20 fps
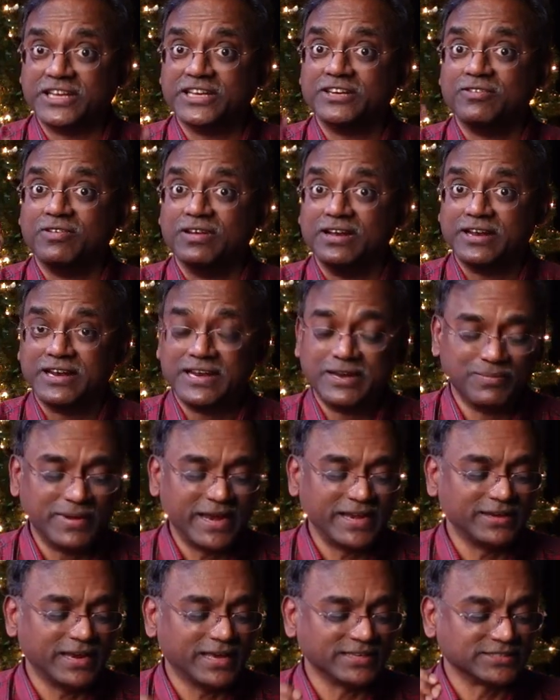it will
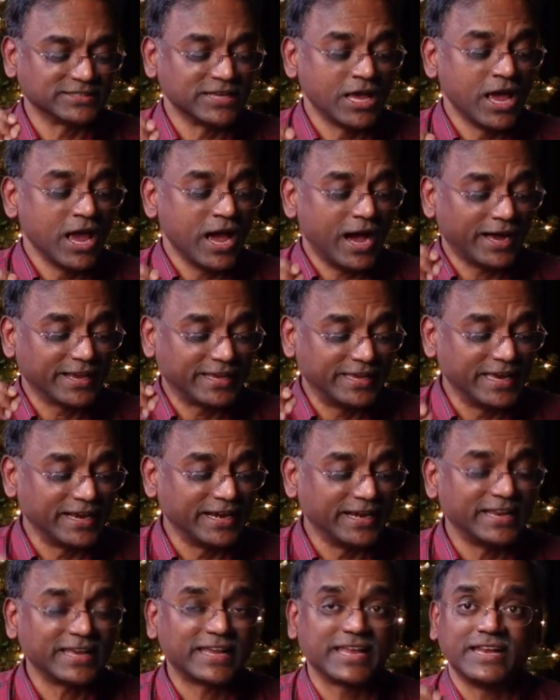remind us again
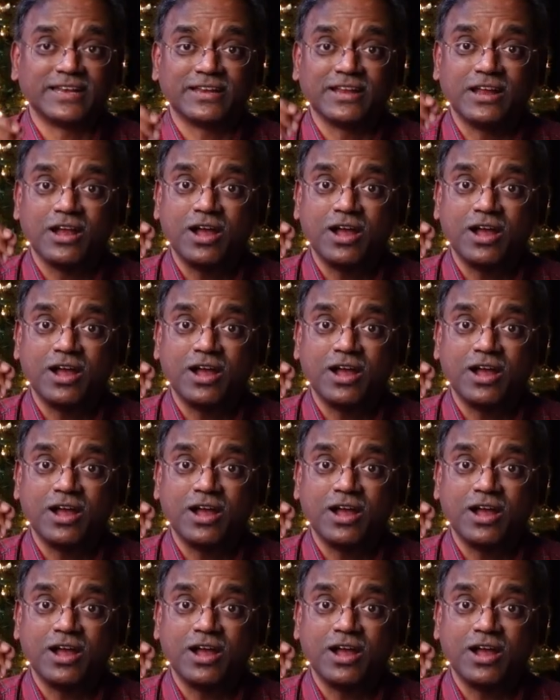and again,